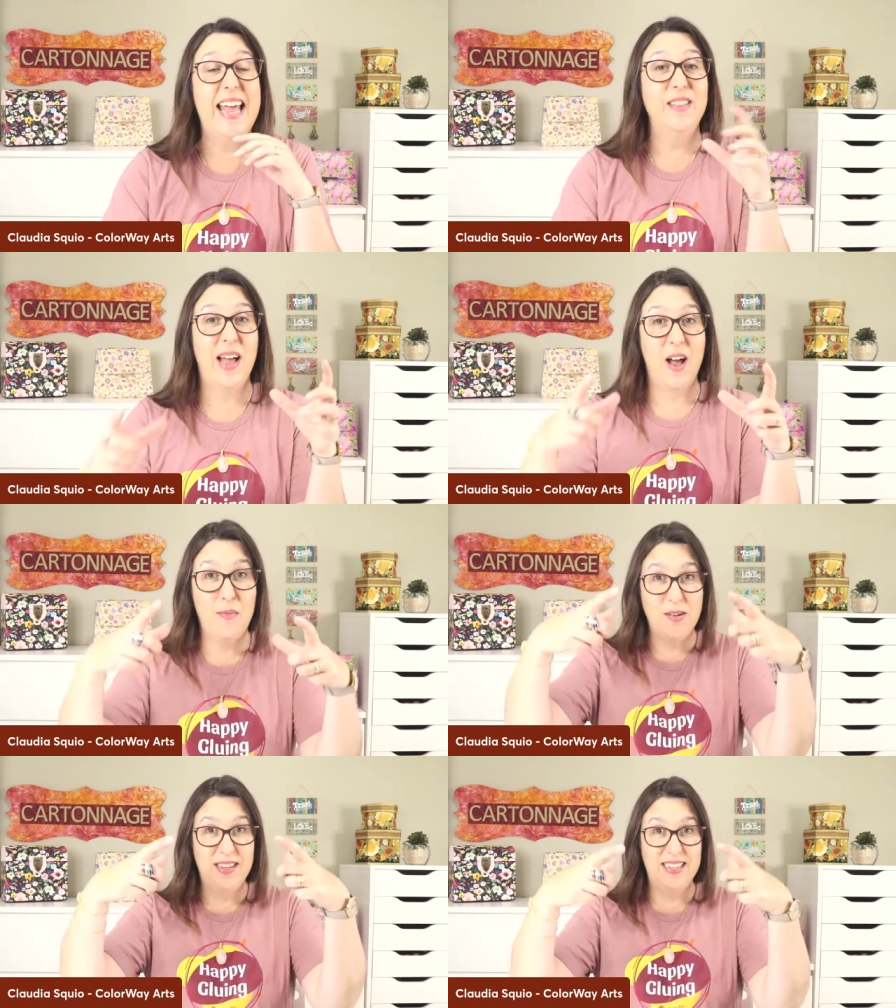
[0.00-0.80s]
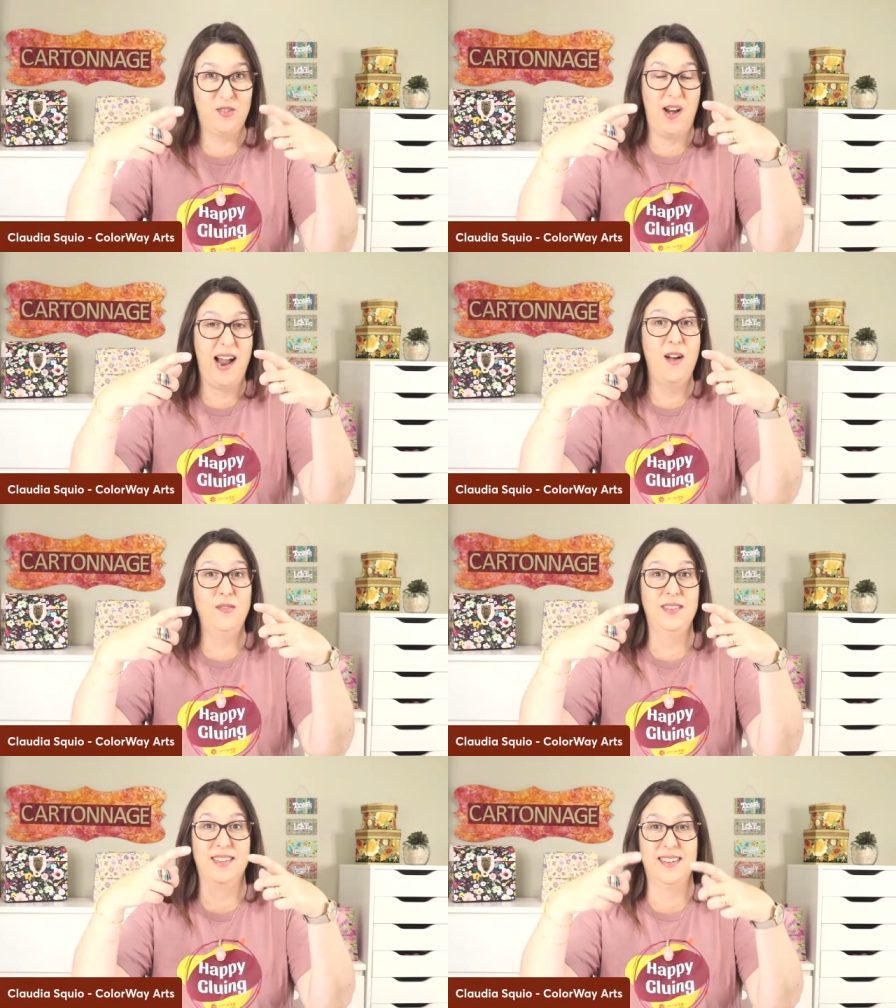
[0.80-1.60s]
and how about this
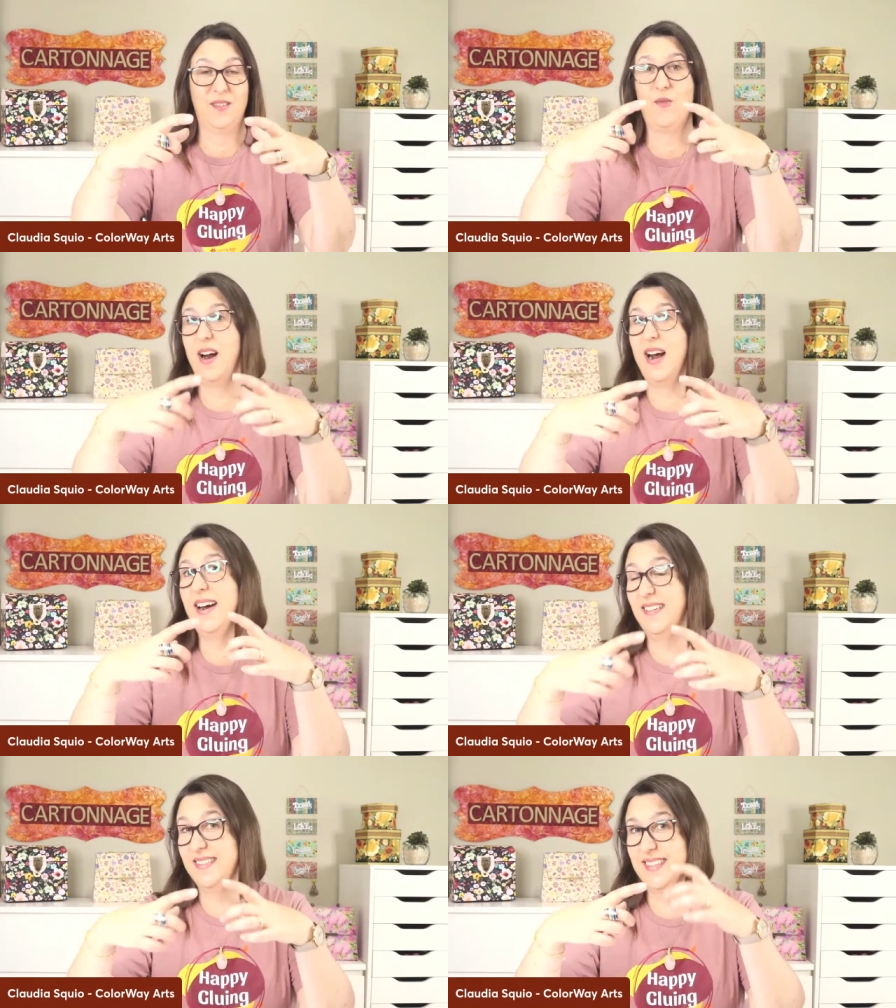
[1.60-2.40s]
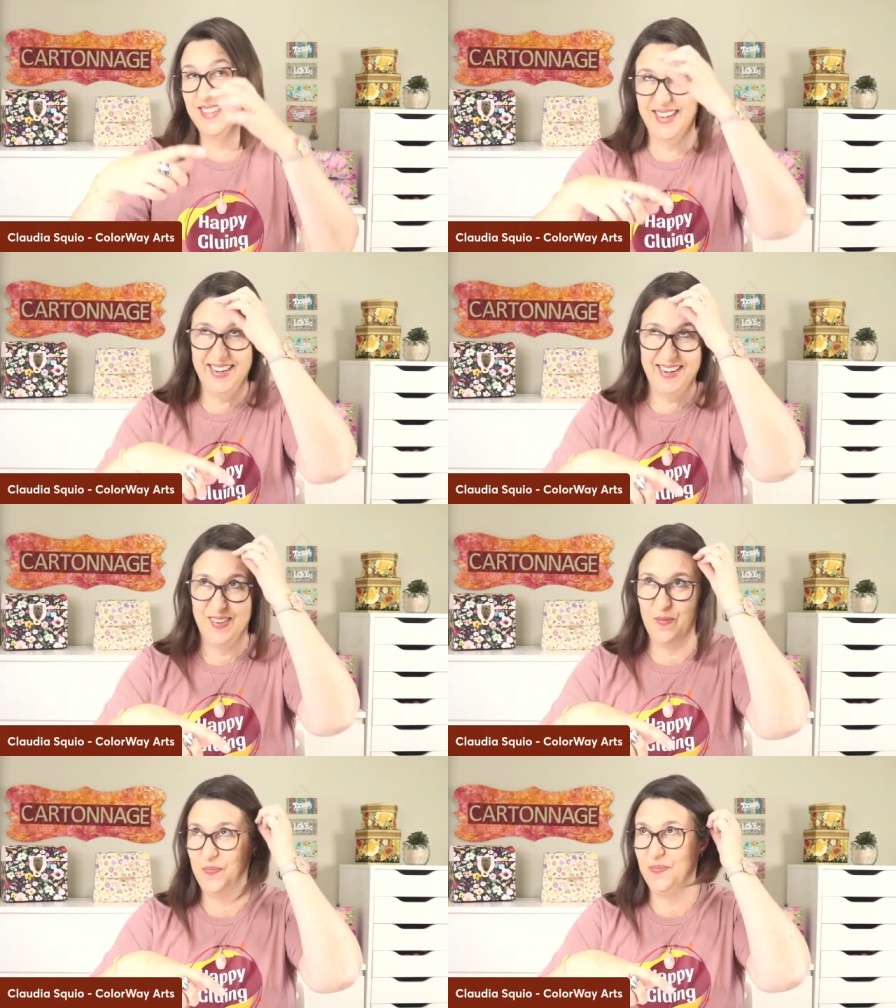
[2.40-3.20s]
round round
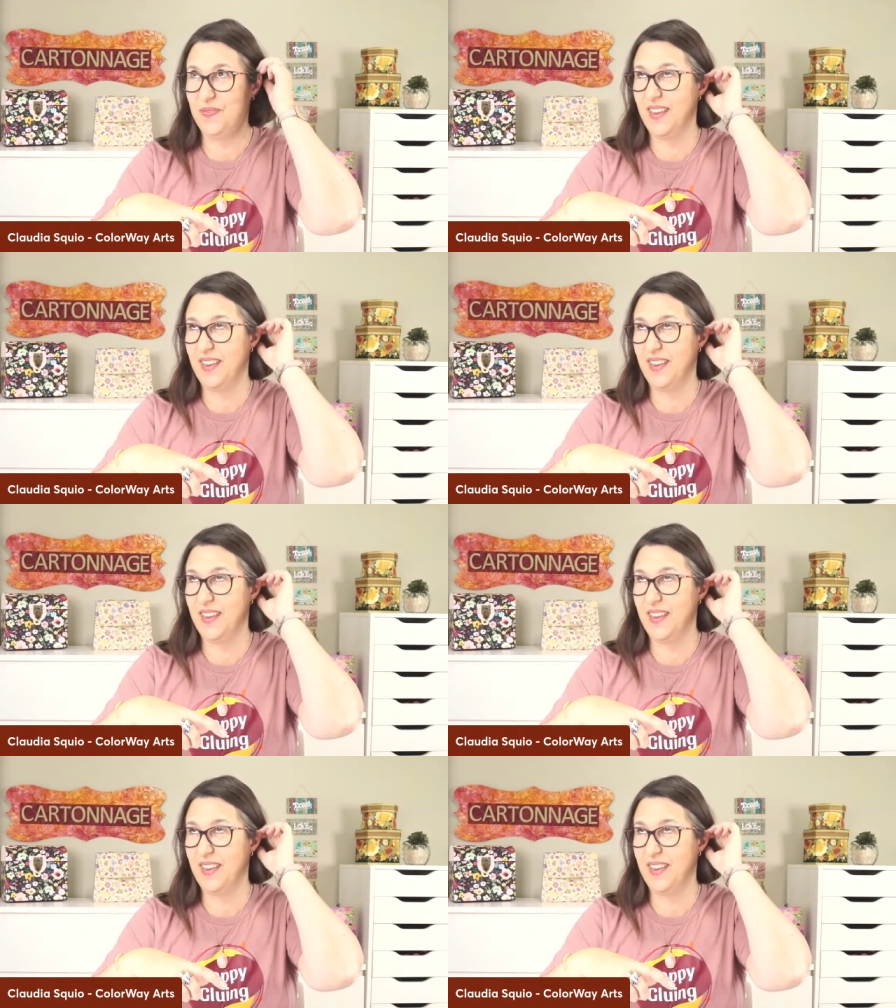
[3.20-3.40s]
um,